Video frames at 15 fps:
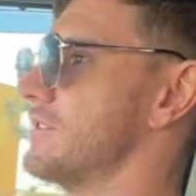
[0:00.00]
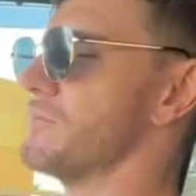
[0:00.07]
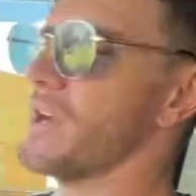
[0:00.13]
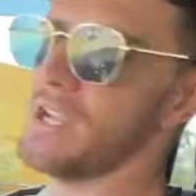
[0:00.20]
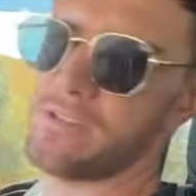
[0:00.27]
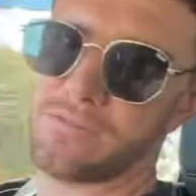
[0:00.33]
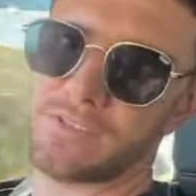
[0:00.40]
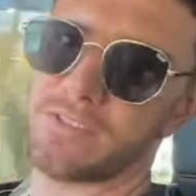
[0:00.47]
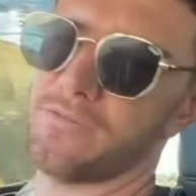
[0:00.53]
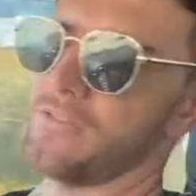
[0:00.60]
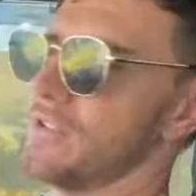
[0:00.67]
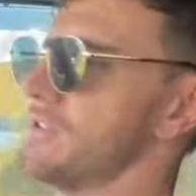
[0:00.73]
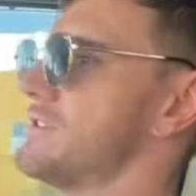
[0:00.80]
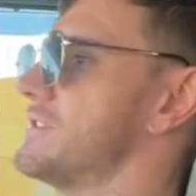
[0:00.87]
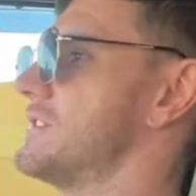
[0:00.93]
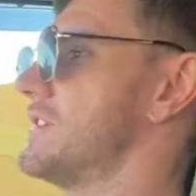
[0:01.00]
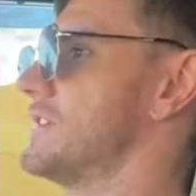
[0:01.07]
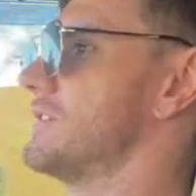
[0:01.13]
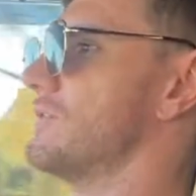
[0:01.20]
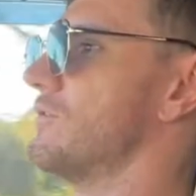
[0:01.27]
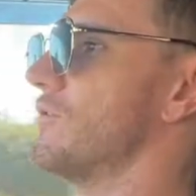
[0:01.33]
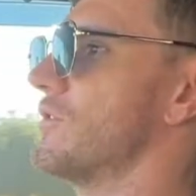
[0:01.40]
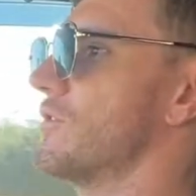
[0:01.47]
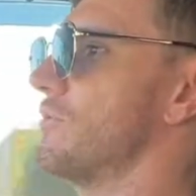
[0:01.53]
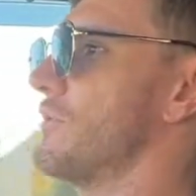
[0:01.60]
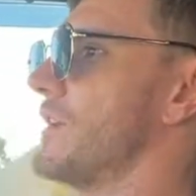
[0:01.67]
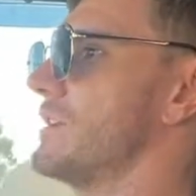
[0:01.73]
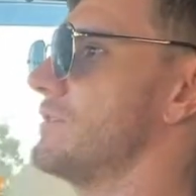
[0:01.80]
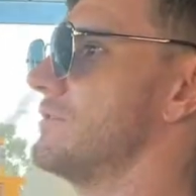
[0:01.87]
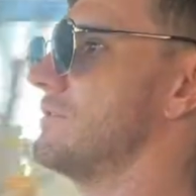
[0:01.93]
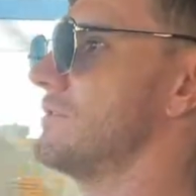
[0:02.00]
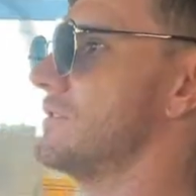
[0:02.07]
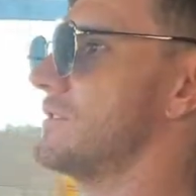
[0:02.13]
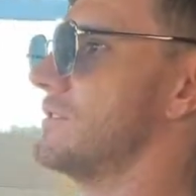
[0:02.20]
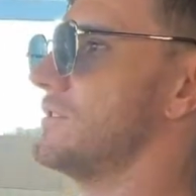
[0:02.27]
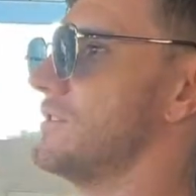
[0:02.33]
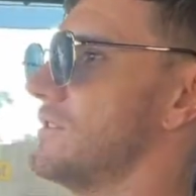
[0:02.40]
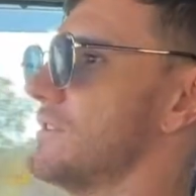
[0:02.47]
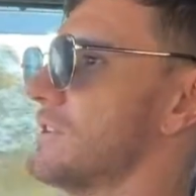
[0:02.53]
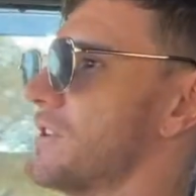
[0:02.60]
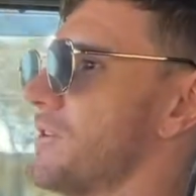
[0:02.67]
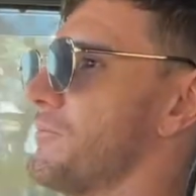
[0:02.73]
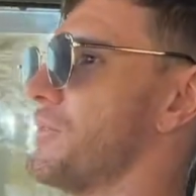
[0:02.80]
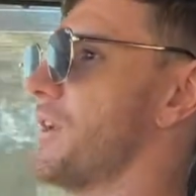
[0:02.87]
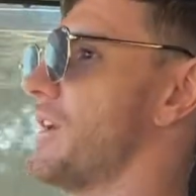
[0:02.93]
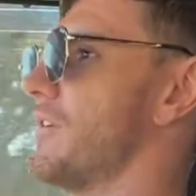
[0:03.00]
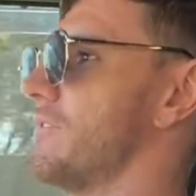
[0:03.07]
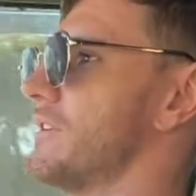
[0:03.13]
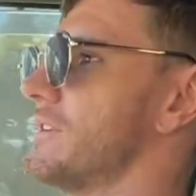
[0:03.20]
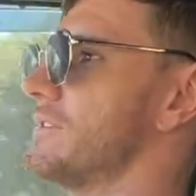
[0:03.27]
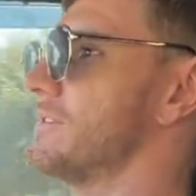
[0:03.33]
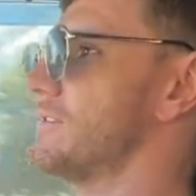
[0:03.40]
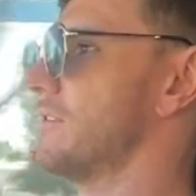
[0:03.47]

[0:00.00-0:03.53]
The main difference you need to look when you're comparing